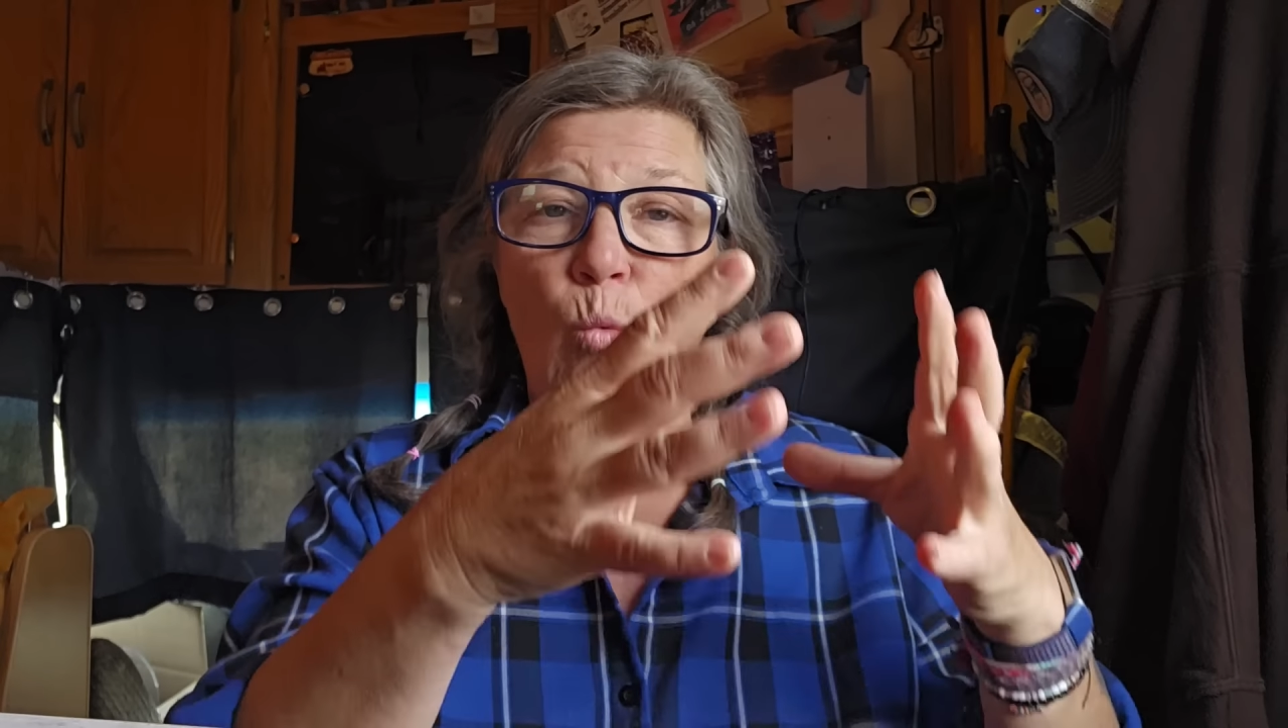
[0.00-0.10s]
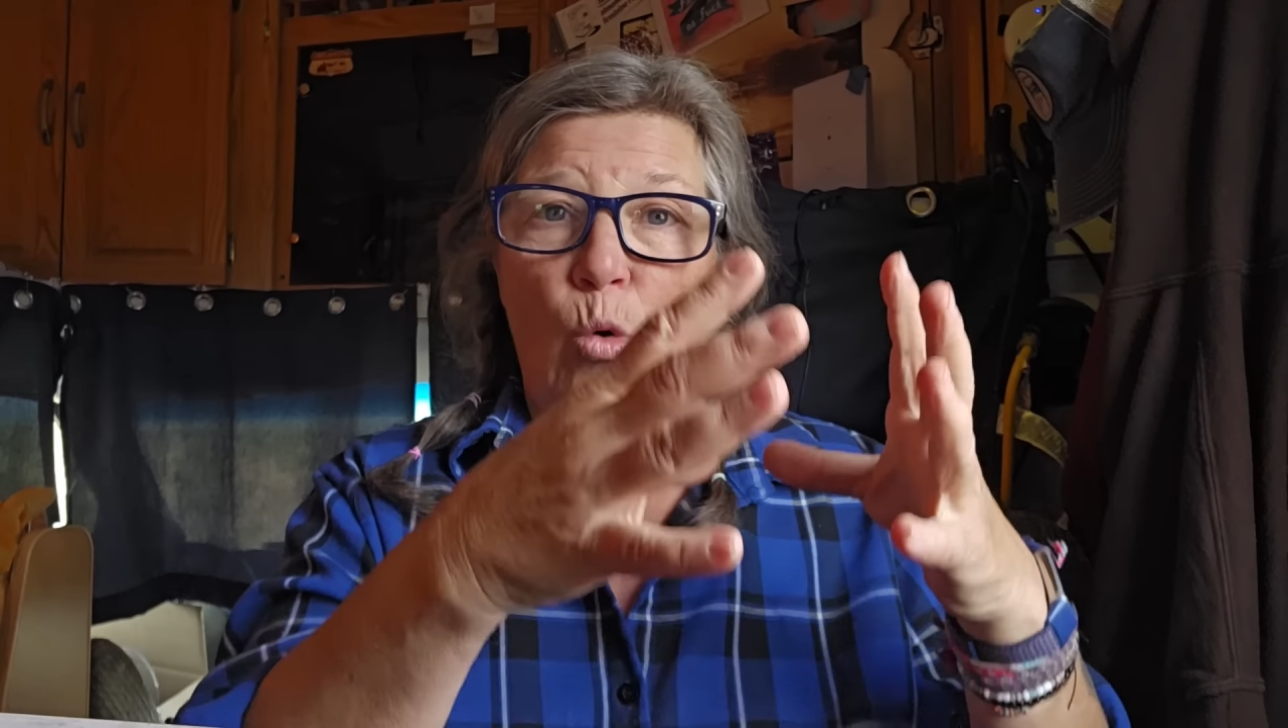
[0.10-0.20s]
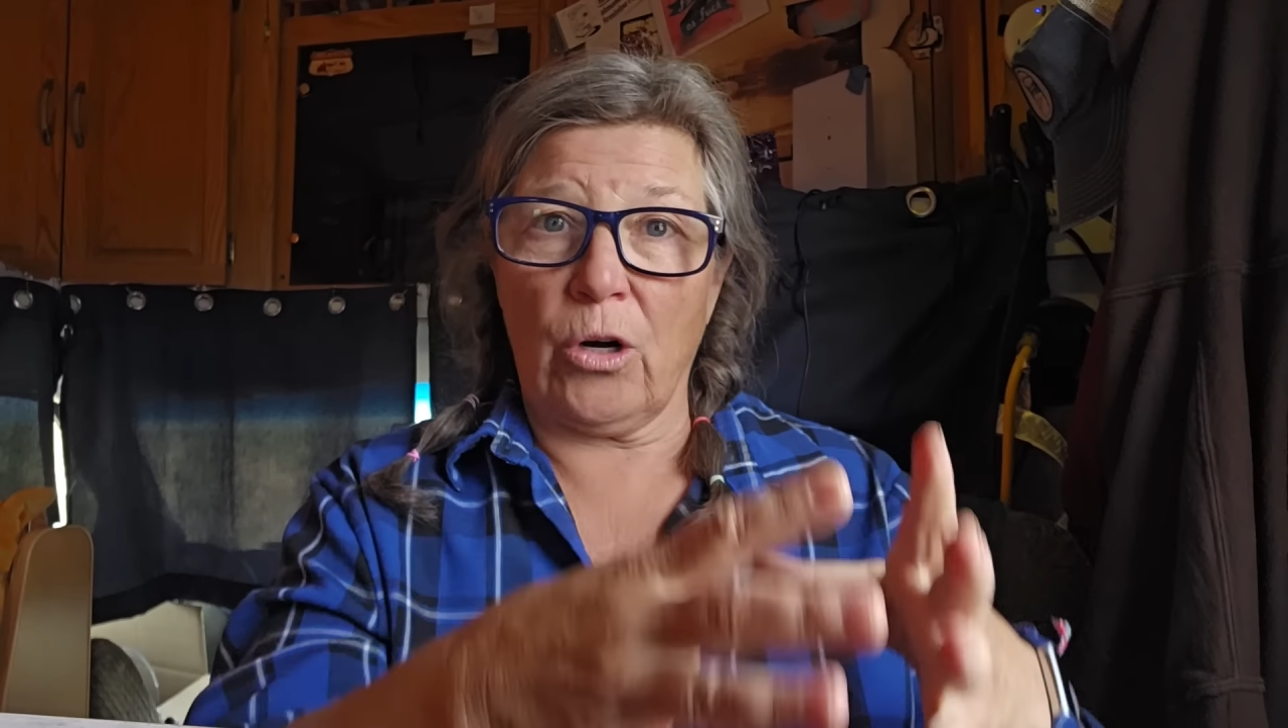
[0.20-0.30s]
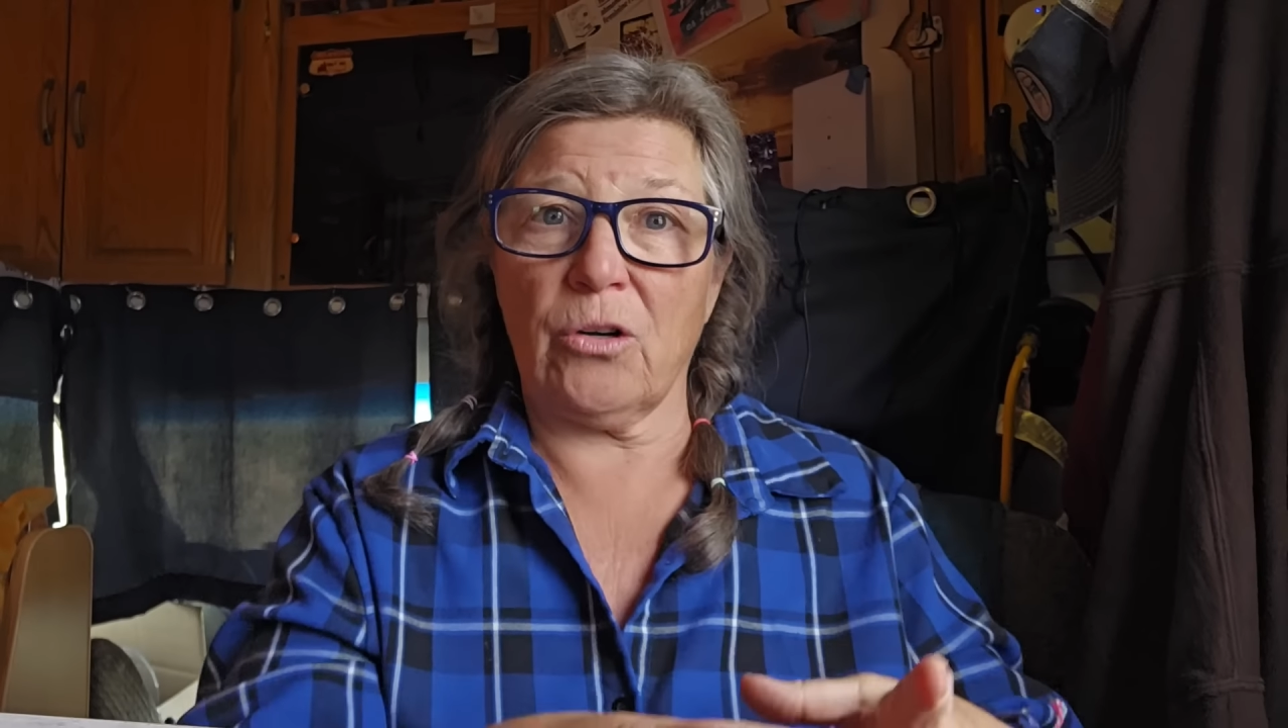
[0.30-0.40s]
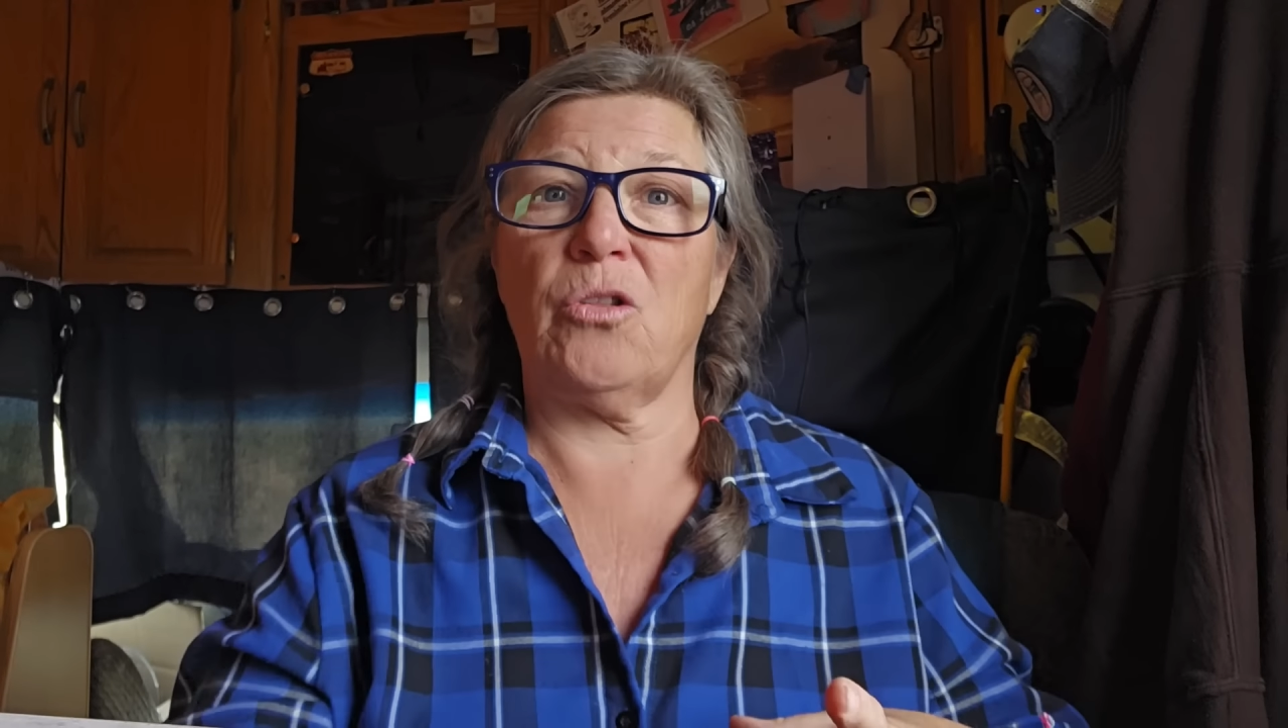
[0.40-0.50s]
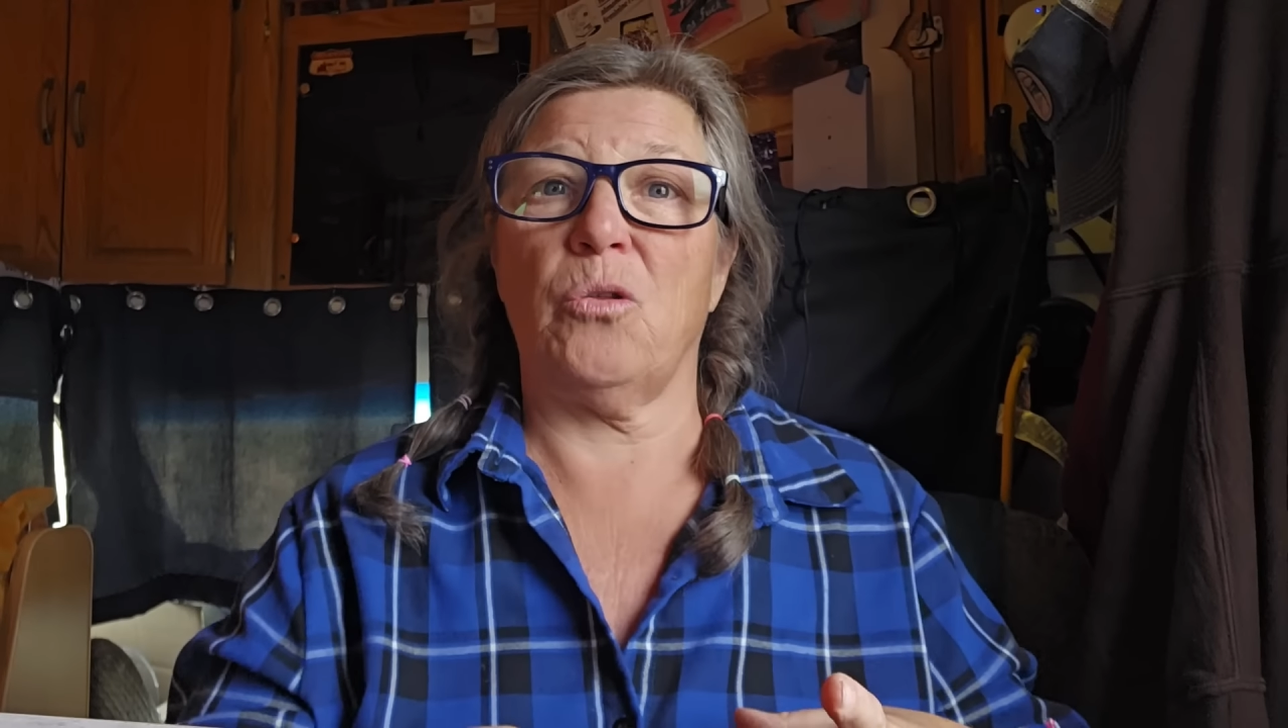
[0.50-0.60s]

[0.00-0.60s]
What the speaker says: worked